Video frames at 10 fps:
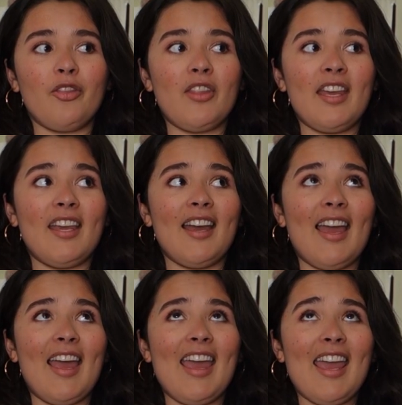The
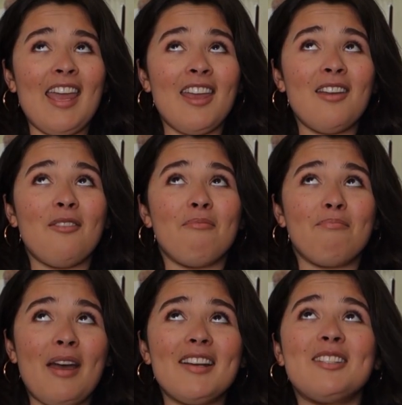8
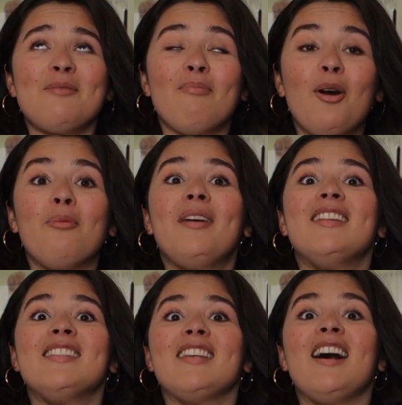best
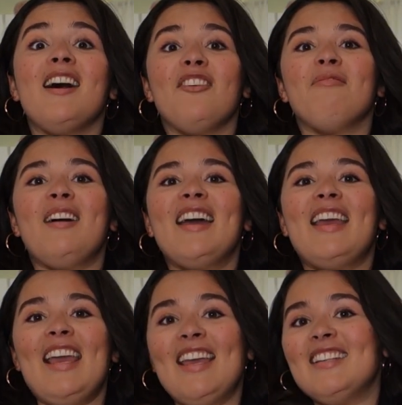moments of
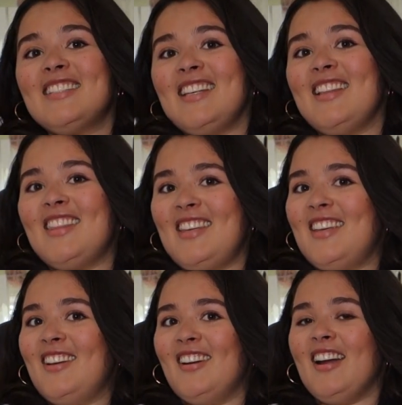my 18th
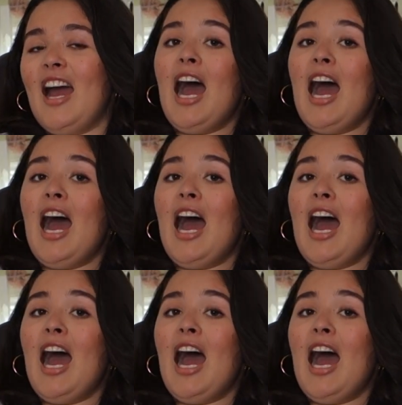year.